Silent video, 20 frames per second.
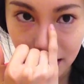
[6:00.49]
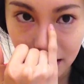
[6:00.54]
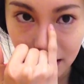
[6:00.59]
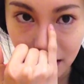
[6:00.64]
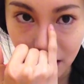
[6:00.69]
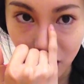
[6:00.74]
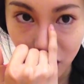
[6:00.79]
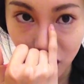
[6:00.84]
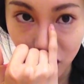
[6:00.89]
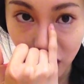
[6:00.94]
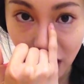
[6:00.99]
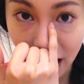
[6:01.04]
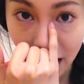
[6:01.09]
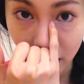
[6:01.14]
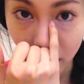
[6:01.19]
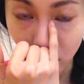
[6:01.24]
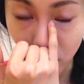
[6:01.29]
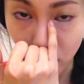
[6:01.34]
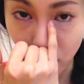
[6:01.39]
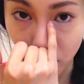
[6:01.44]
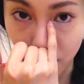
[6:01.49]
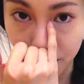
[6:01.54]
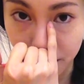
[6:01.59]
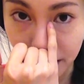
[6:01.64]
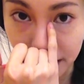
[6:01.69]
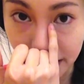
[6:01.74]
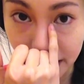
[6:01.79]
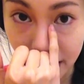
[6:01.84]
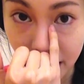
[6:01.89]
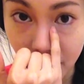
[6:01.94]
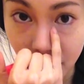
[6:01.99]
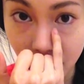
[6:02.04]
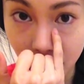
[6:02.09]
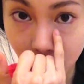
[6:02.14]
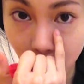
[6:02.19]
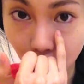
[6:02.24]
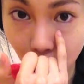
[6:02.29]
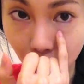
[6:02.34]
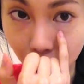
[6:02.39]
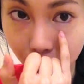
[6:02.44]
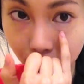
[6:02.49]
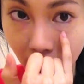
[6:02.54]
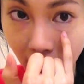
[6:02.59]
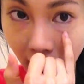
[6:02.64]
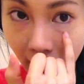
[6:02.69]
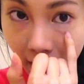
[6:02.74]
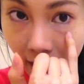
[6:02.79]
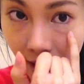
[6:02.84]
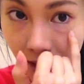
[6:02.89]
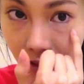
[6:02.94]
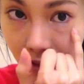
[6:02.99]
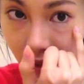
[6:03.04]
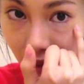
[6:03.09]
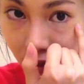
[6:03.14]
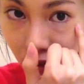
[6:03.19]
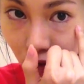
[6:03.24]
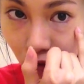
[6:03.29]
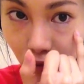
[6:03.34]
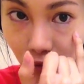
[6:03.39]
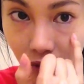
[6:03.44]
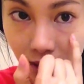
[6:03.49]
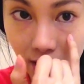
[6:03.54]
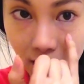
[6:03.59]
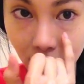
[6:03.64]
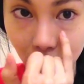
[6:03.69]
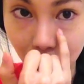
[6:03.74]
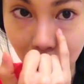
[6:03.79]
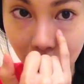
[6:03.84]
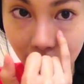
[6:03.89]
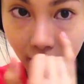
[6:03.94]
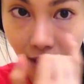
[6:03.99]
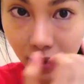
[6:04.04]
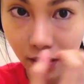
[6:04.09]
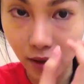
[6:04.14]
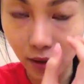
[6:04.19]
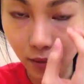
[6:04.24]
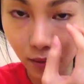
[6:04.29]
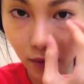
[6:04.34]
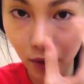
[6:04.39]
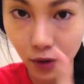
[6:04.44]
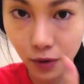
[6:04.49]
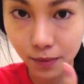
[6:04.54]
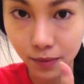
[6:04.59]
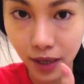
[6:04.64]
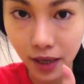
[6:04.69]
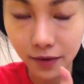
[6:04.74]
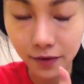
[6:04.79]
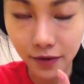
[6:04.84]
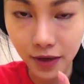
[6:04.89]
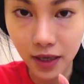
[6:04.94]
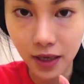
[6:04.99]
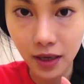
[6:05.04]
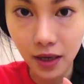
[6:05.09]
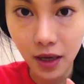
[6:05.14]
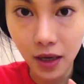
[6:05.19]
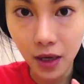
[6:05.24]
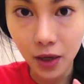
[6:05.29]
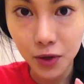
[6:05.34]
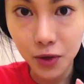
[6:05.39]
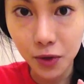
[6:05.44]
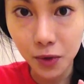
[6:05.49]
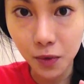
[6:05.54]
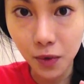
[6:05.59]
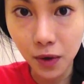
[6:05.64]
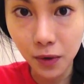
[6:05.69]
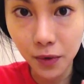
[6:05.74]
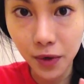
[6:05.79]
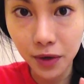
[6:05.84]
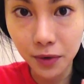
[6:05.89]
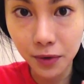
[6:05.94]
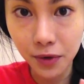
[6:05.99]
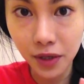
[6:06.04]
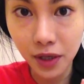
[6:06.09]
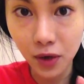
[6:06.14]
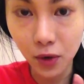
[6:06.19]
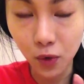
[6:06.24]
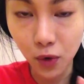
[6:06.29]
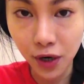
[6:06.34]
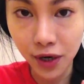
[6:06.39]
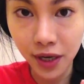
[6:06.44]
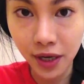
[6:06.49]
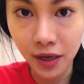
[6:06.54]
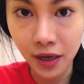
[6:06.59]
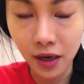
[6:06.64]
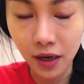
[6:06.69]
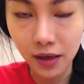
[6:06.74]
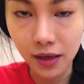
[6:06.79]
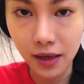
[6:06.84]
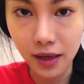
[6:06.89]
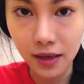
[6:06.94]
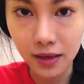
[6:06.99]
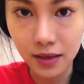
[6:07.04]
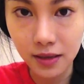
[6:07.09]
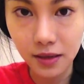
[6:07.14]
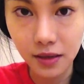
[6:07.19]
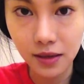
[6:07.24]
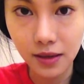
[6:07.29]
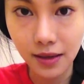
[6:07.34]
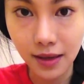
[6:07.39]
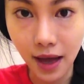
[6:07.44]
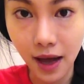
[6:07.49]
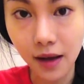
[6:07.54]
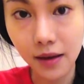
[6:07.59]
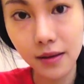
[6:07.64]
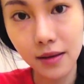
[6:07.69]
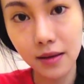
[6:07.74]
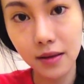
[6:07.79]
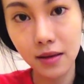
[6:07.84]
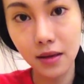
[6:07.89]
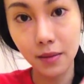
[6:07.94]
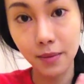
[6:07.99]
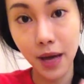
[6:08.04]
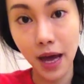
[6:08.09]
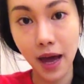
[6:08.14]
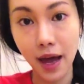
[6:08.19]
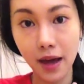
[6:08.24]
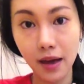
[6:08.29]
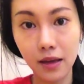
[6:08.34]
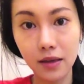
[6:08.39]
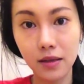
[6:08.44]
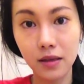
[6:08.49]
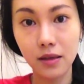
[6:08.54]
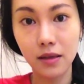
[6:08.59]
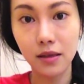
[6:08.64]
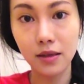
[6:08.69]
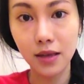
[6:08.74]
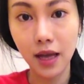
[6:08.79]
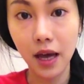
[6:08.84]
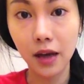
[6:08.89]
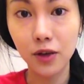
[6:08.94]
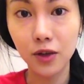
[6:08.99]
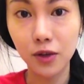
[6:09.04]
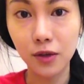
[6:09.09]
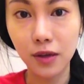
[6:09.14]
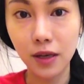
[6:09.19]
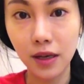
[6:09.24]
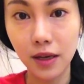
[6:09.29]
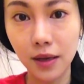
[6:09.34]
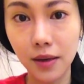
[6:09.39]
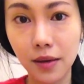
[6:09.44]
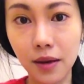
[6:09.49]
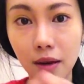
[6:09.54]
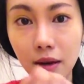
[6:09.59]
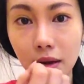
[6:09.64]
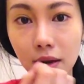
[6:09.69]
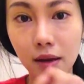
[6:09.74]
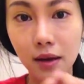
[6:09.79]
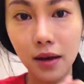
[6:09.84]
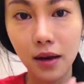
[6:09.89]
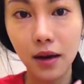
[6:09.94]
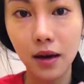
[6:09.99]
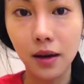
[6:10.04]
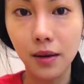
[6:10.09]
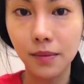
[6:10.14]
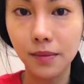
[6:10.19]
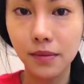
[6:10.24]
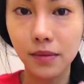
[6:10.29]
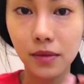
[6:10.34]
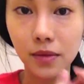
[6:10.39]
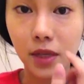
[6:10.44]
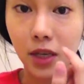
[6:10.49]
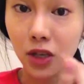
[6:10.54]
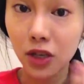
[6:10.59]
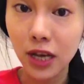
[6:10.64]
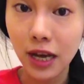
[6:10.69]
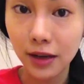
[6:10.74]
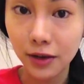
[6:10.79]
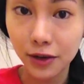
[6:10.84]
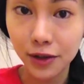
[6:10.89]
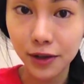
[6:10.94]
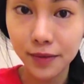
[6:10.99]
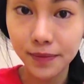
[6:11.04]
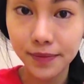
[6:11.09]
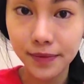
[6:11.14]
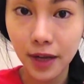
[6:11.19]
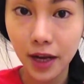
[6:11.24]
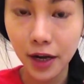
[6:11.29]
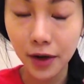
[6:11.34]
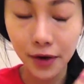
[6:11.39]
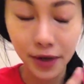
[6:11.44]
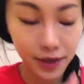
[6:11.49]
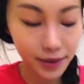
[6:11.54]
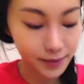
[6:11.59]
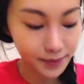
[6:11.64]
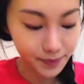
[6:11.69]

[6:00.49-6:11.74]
the shadow beneath your bags that's really making them look puffy. So what we're really working on is not the bags, it's actually the shadow area.